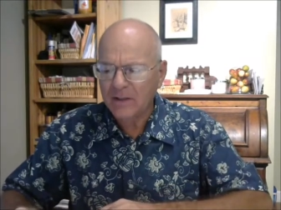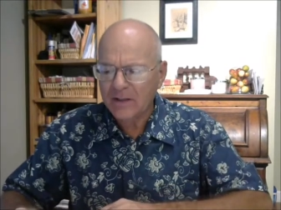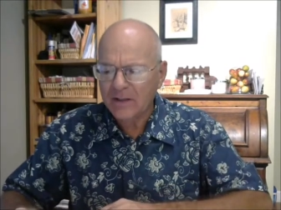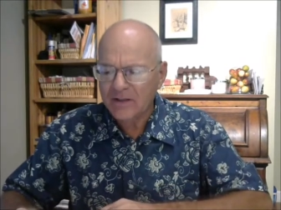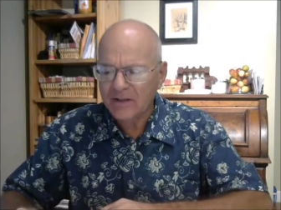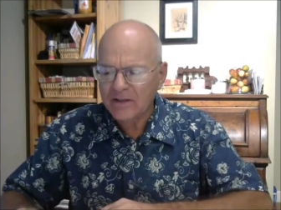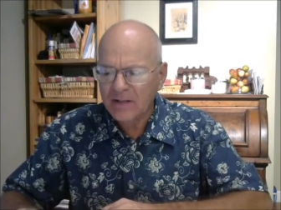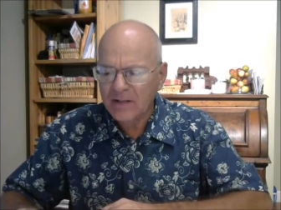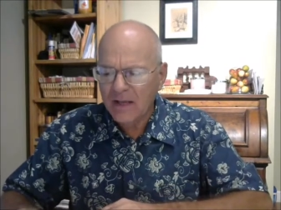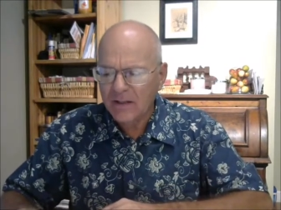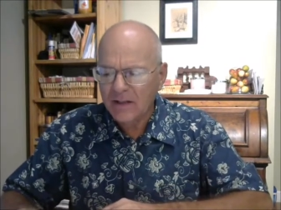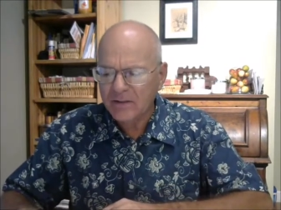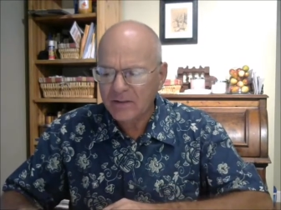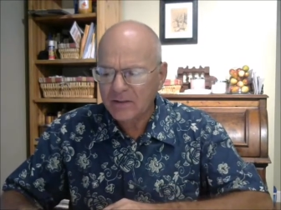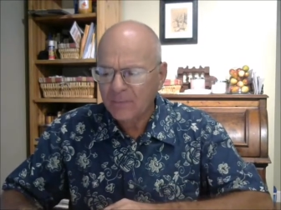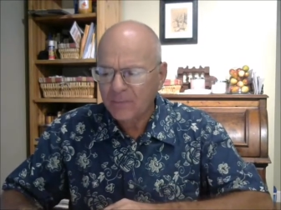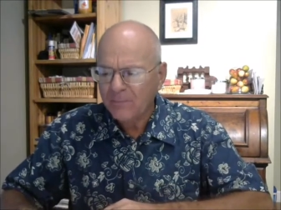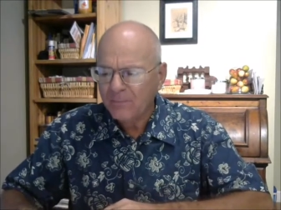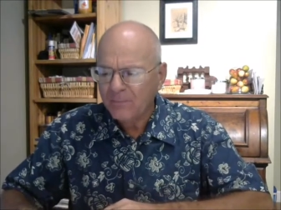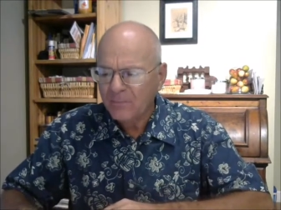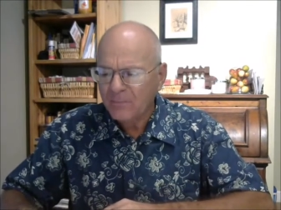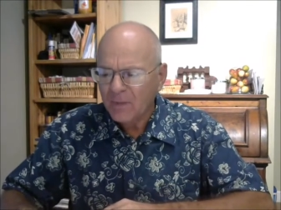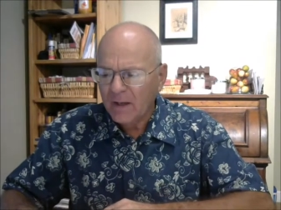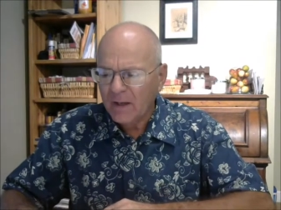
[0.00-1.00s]
And it says,
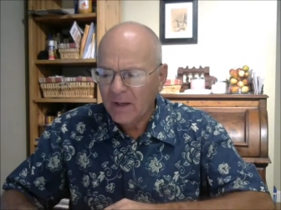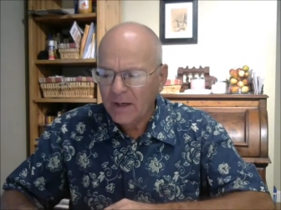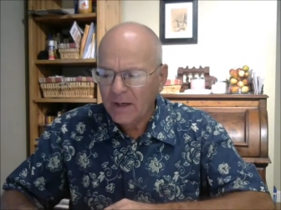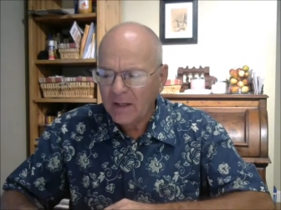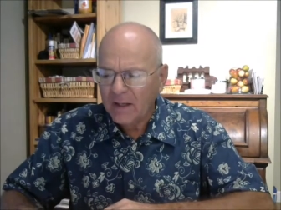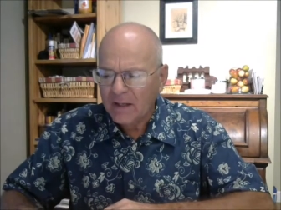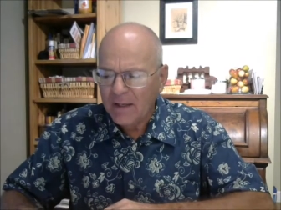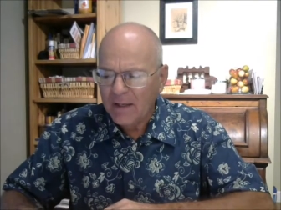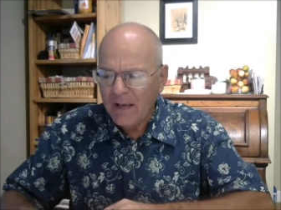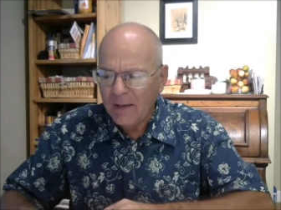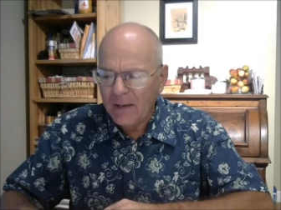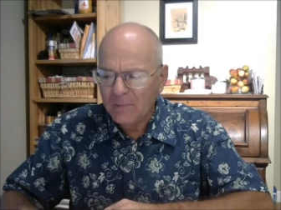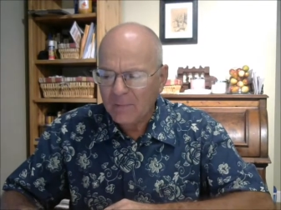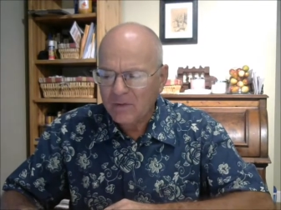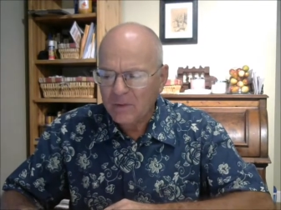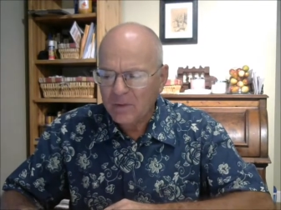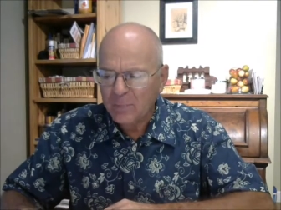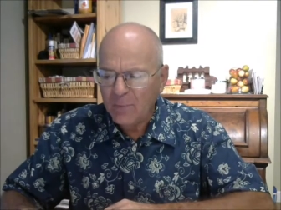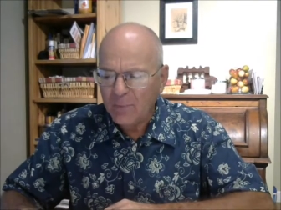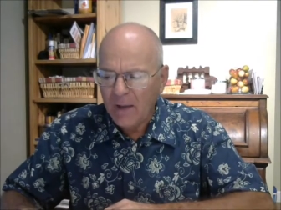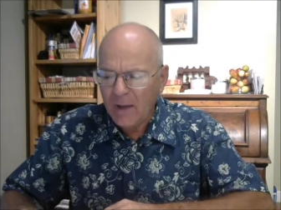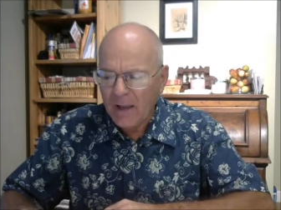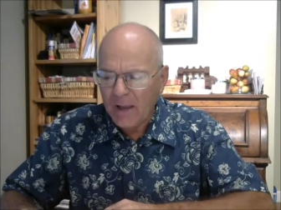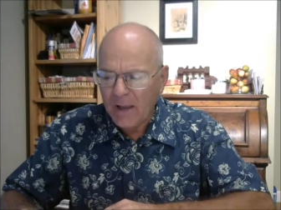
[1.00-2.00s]
And it came
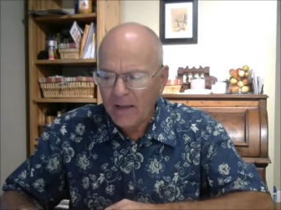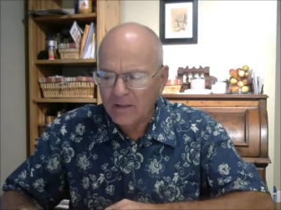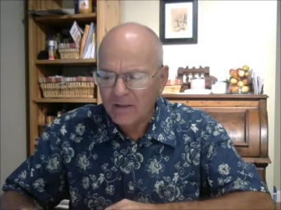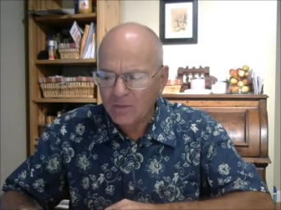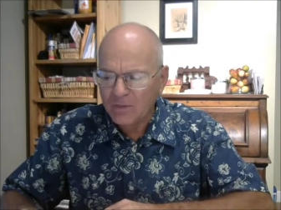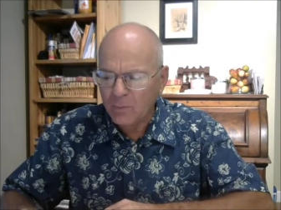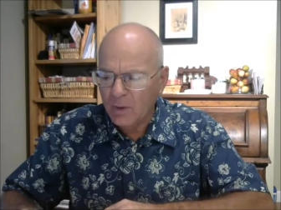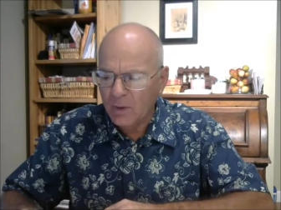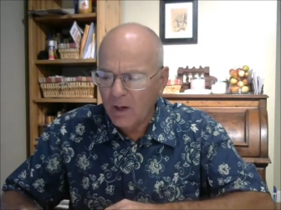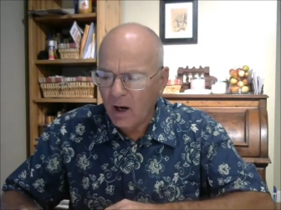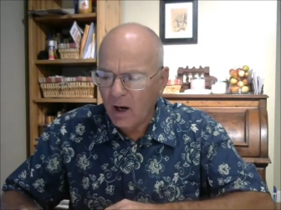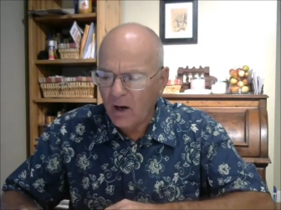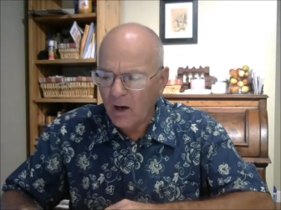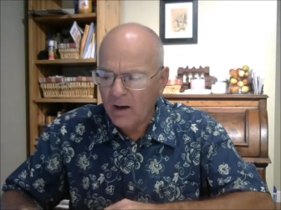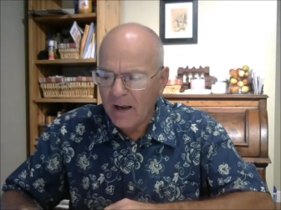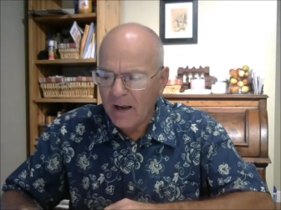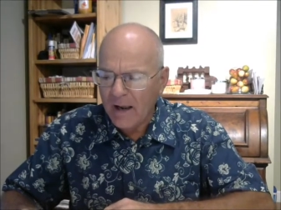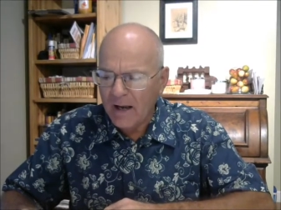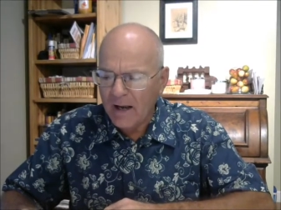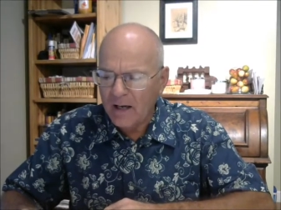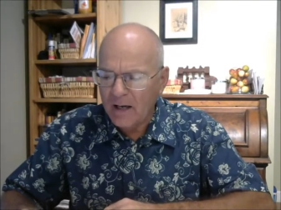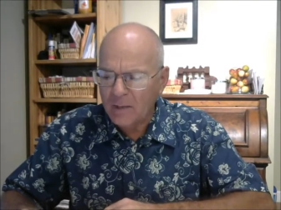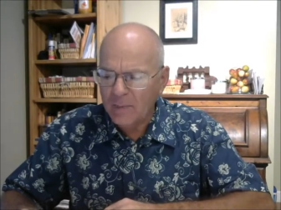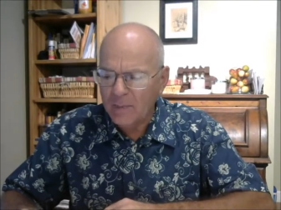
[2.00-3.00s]
to pass when our
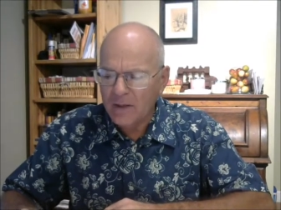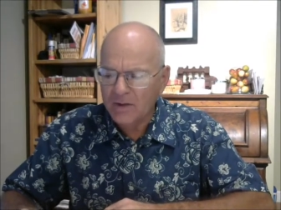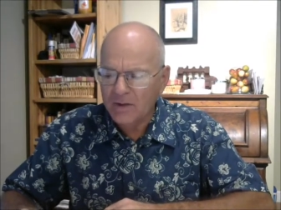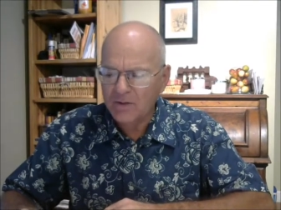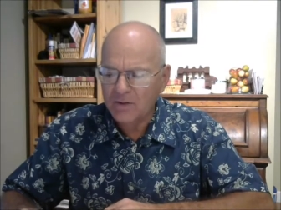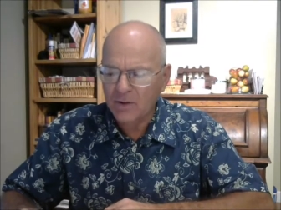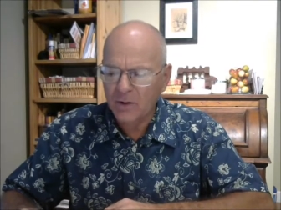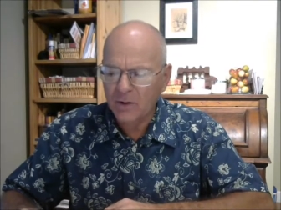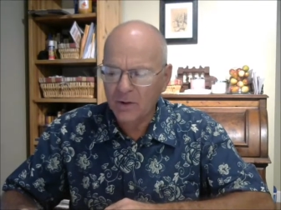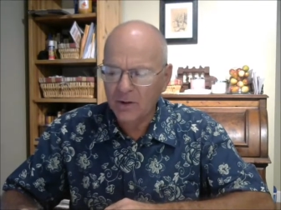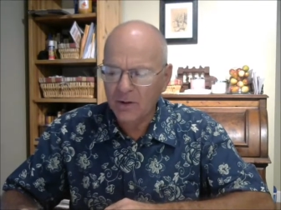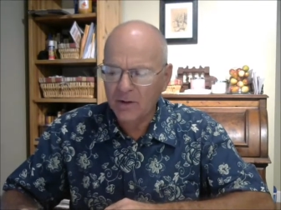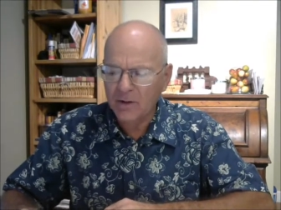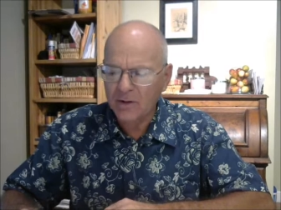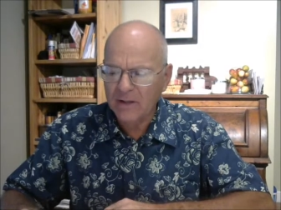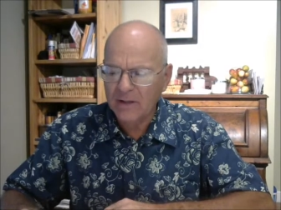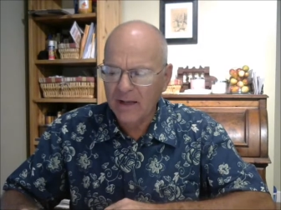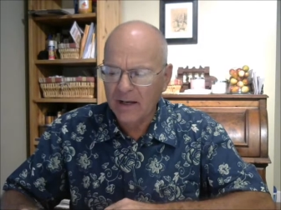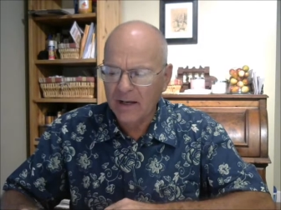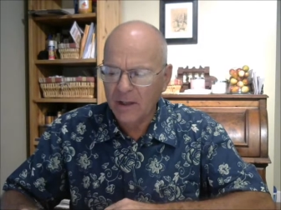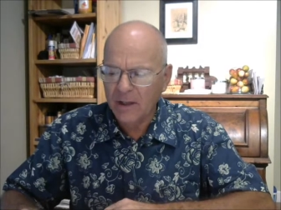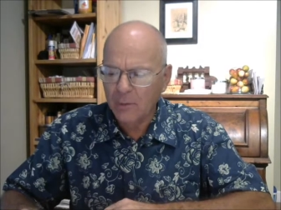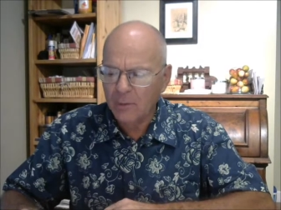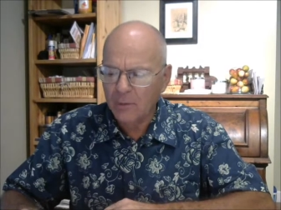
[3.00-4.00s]
enemies heard
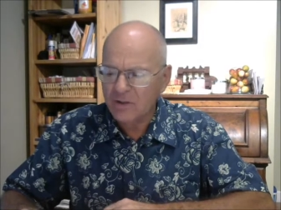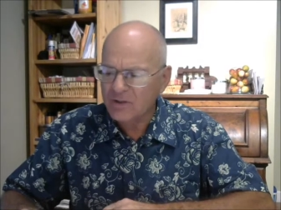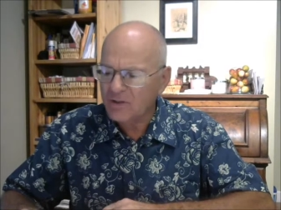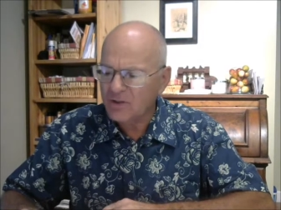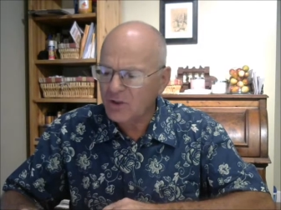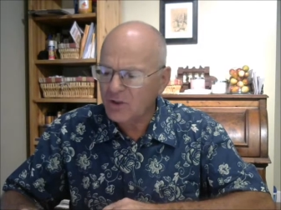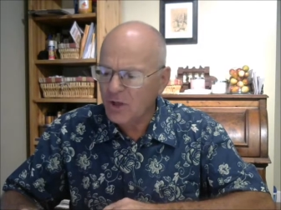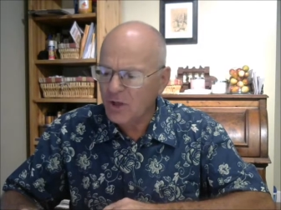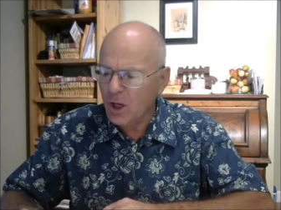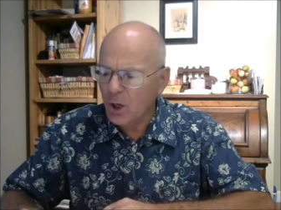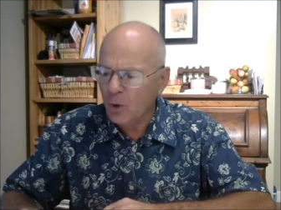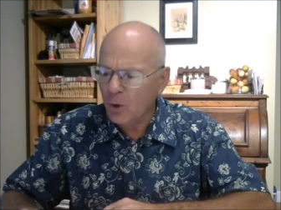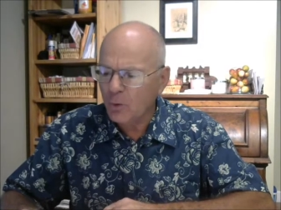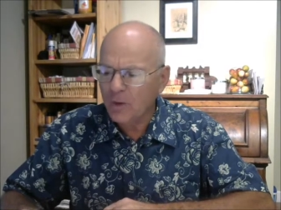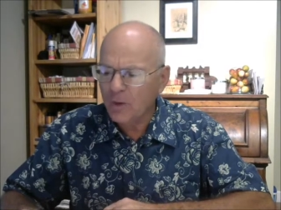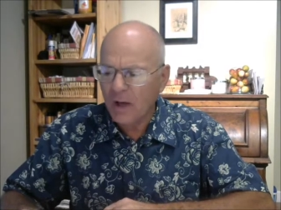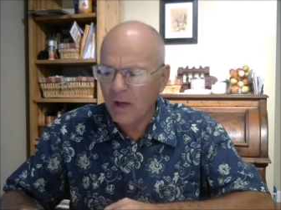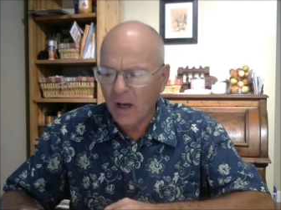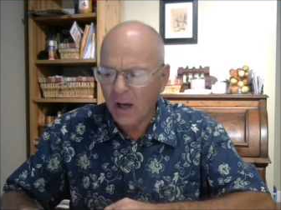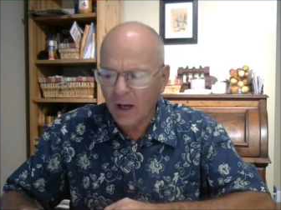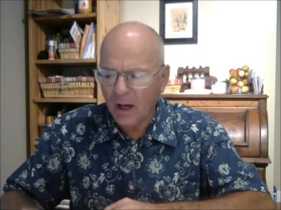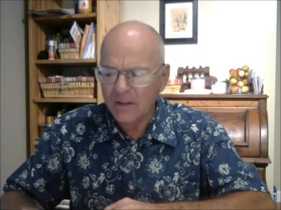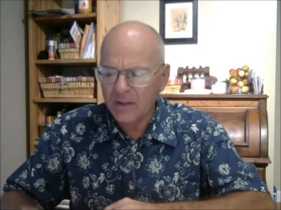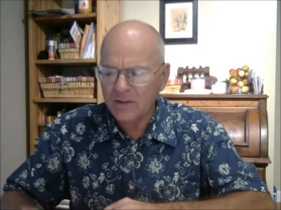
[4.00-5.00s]
that it was
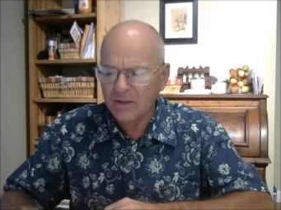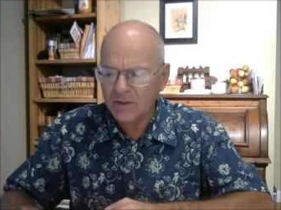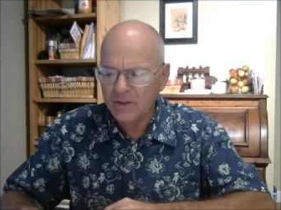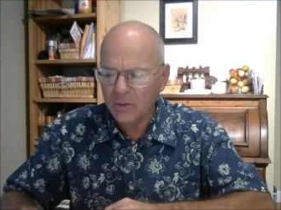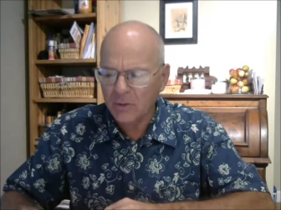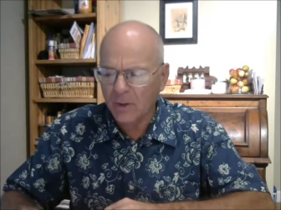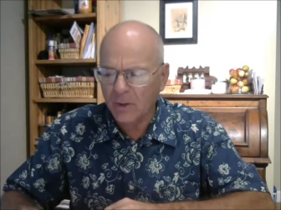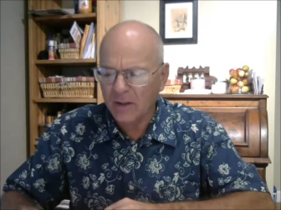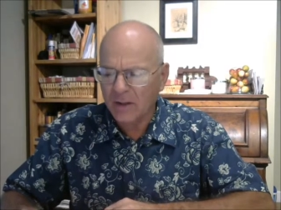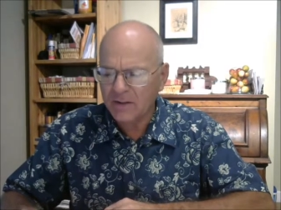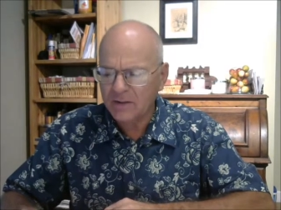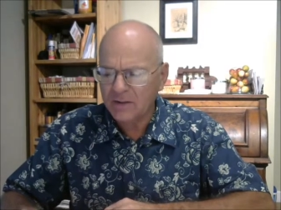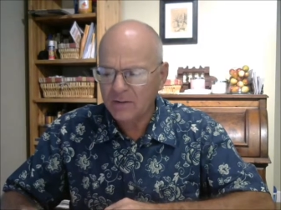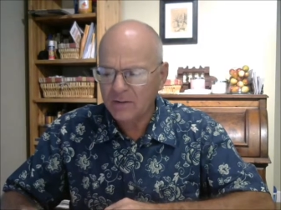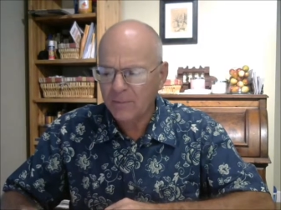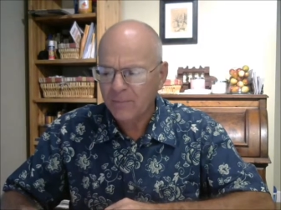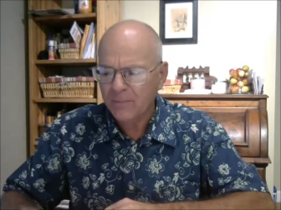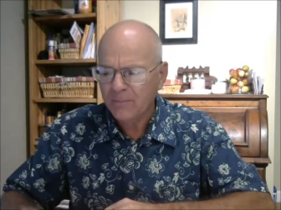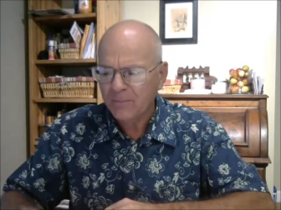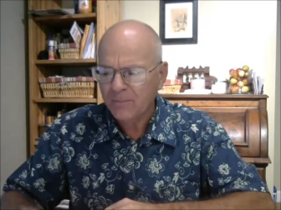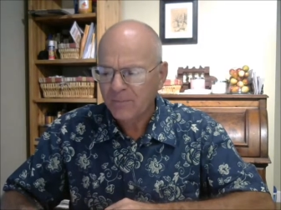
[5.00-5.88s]
known unto us,